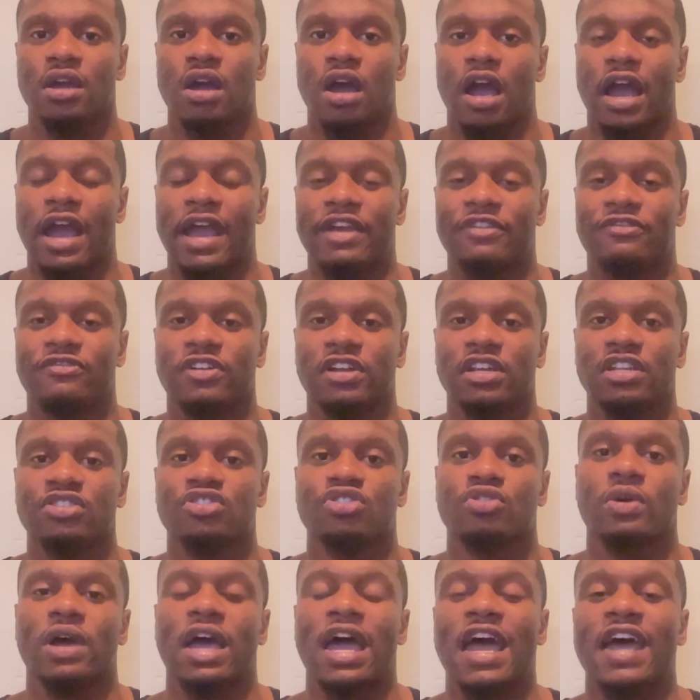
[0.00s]
All right, fellas,
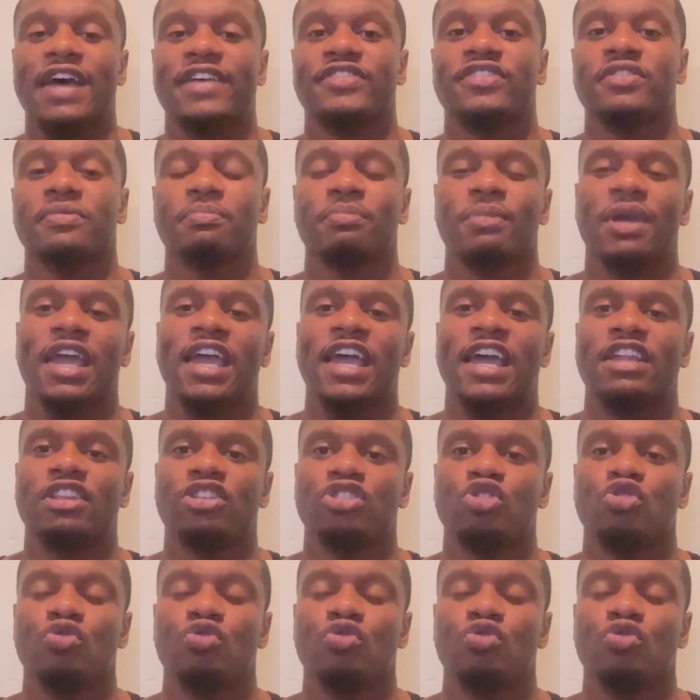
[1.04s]
so as a man,